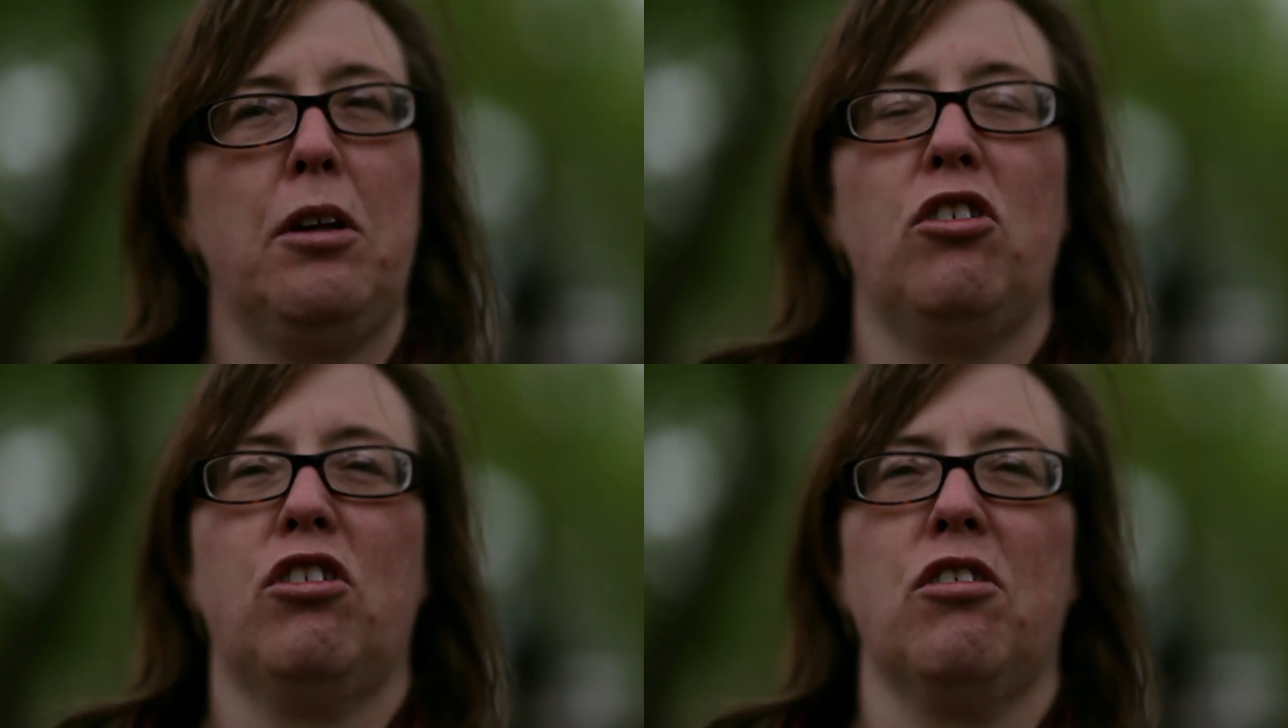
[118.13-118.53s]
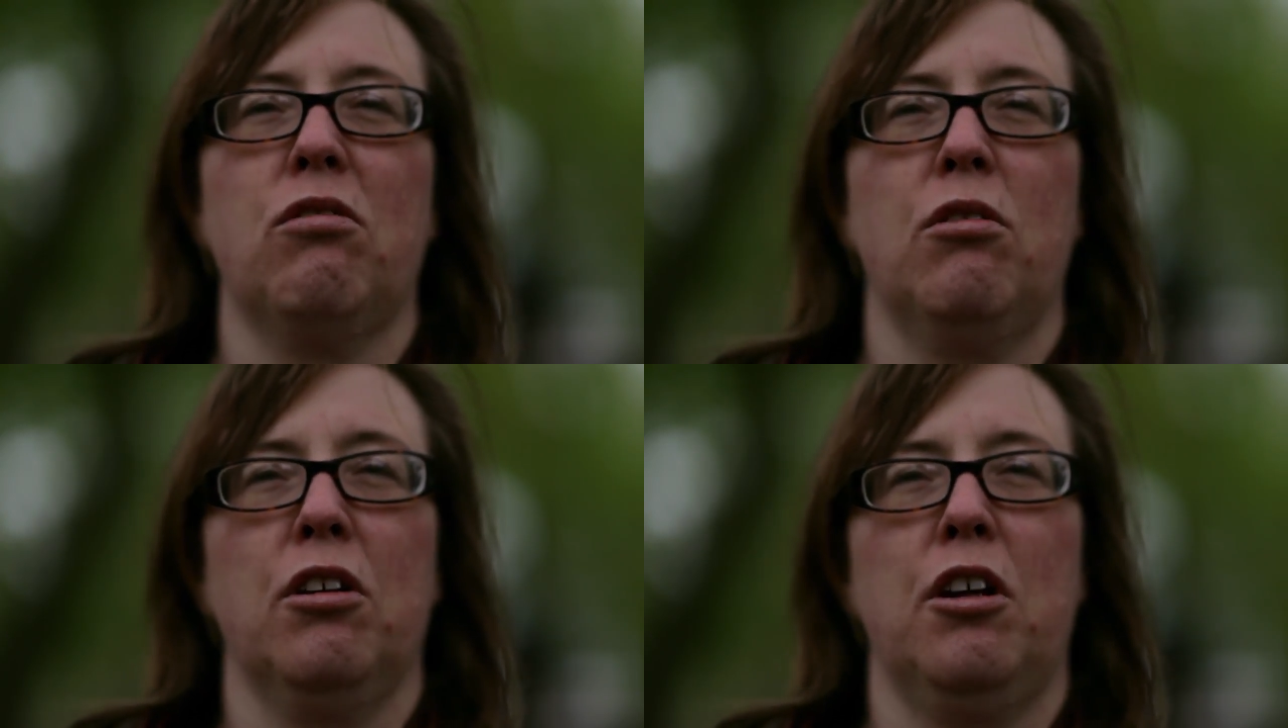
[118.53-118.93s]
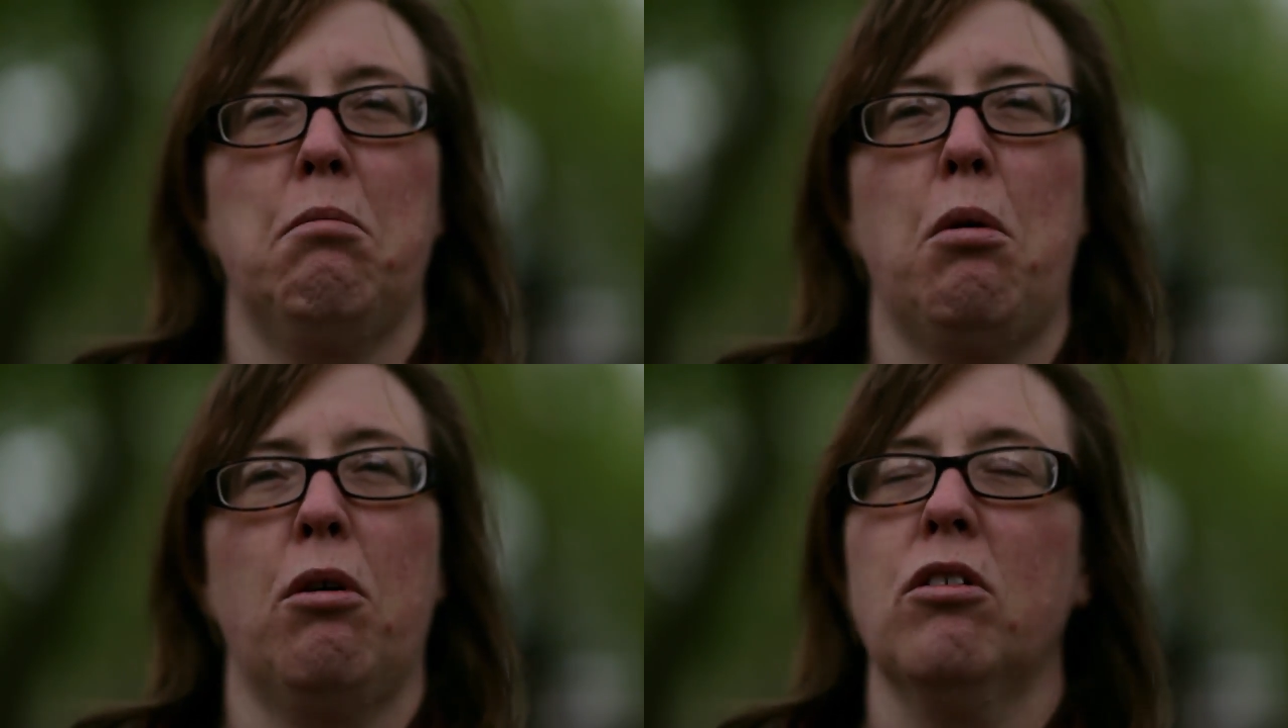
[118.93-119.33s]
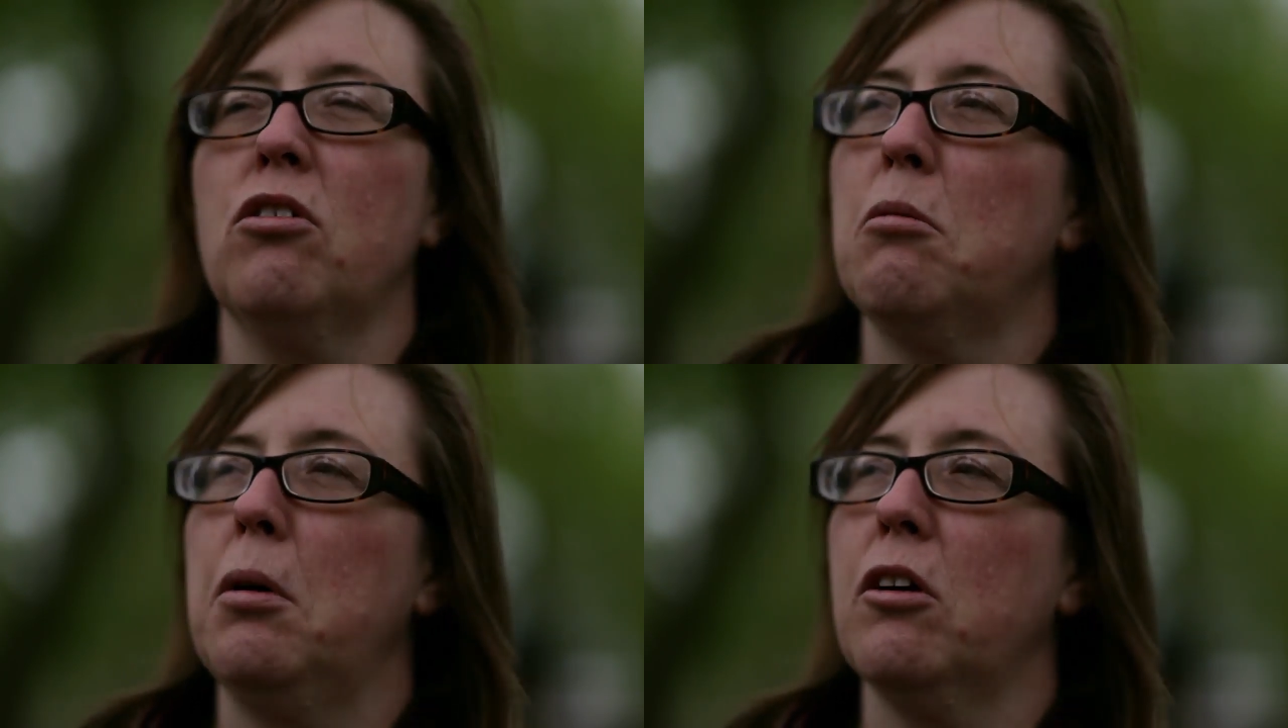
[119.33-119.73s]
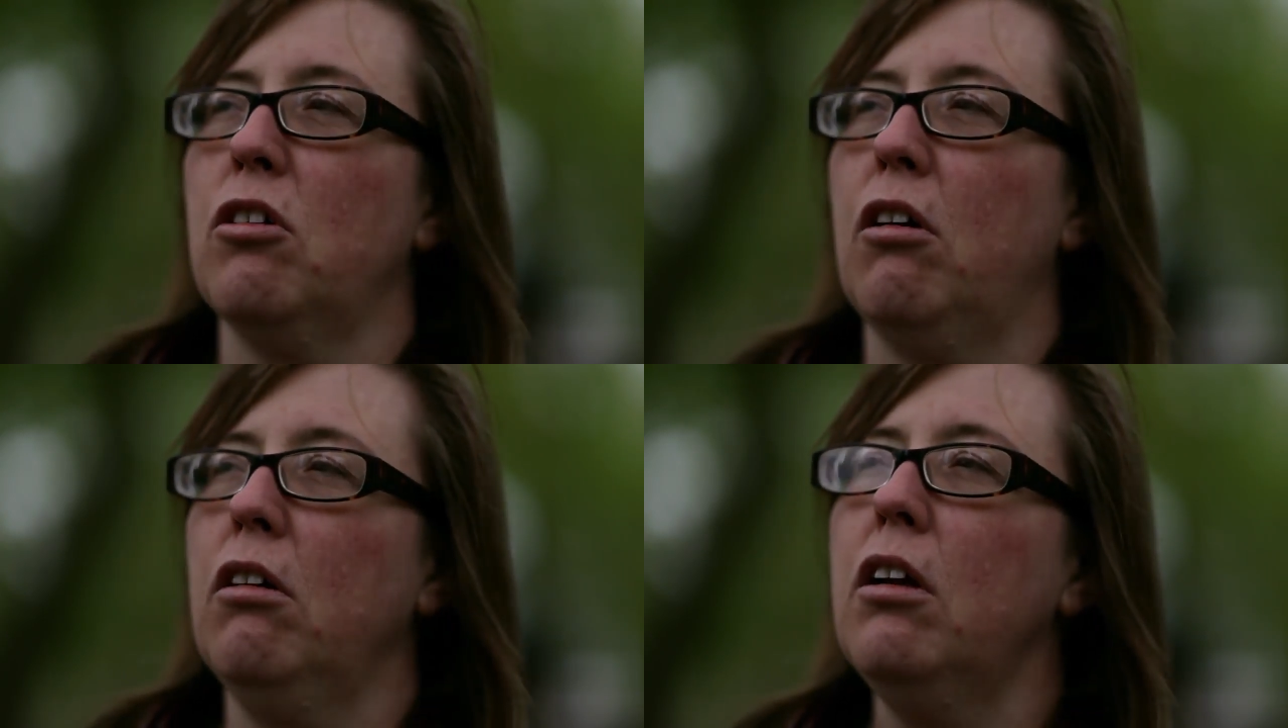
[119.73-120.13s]
British isn't really important to
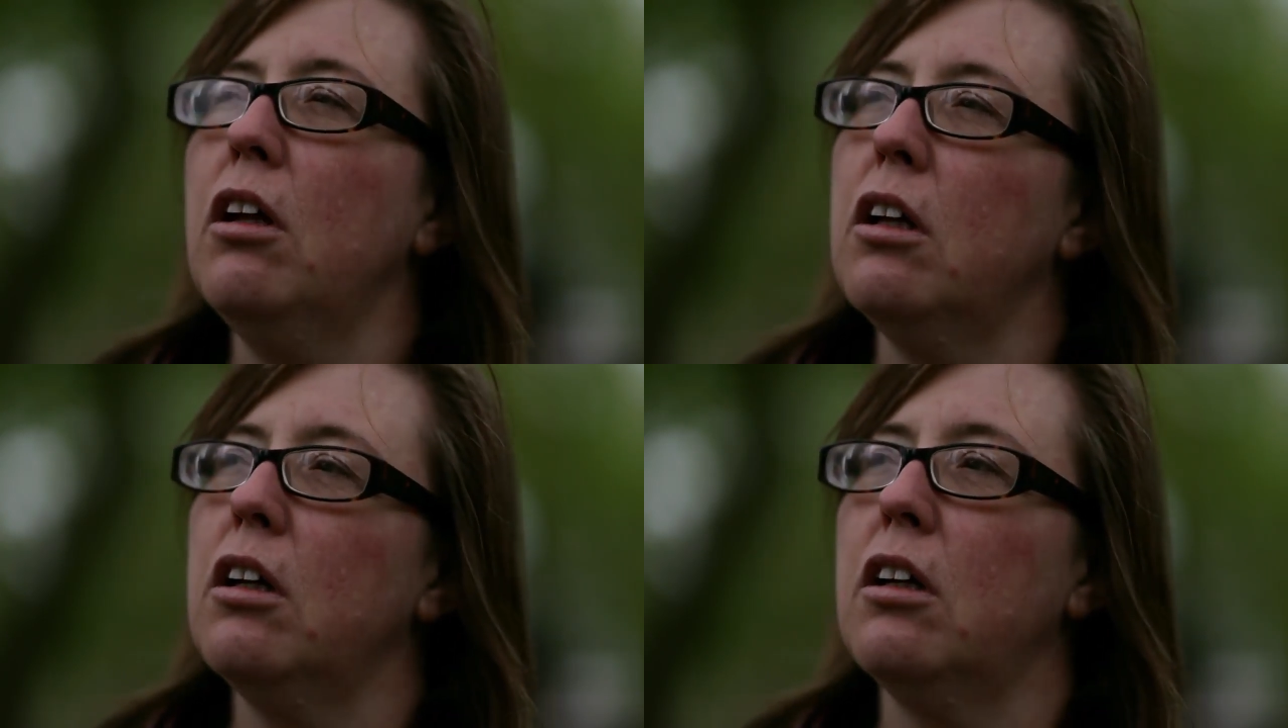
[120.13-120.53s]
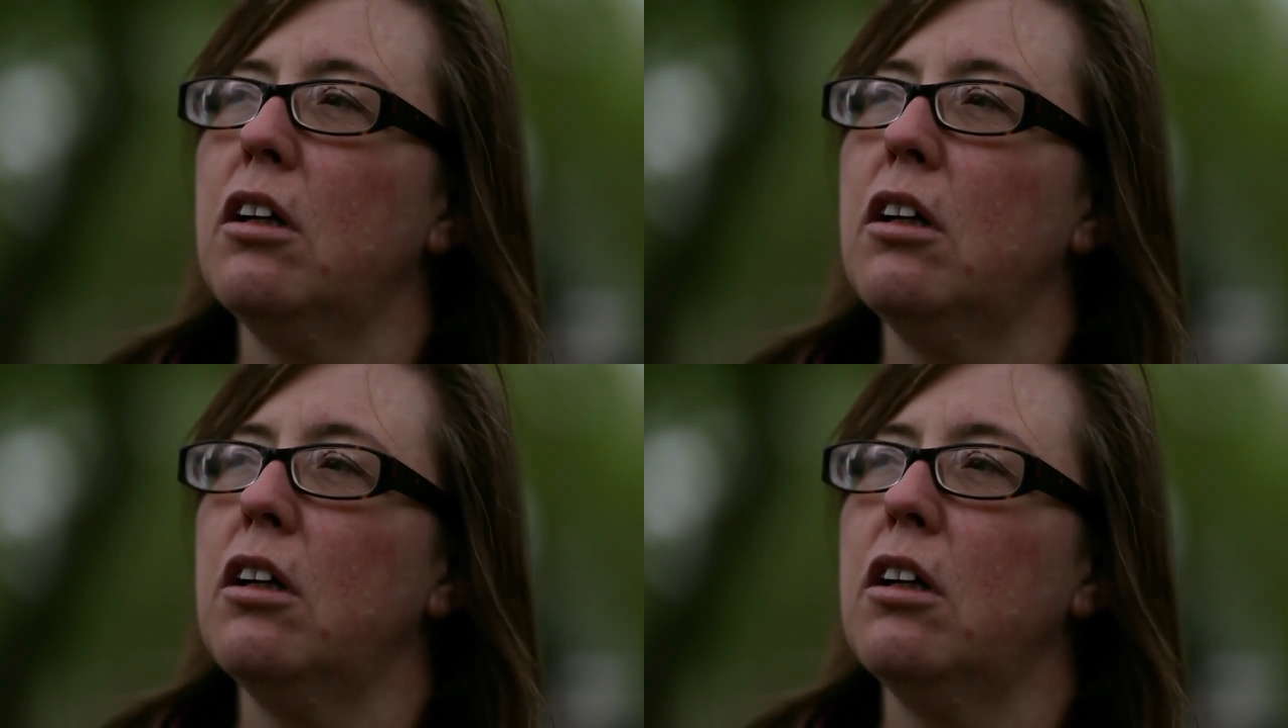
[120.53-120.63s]
me at all.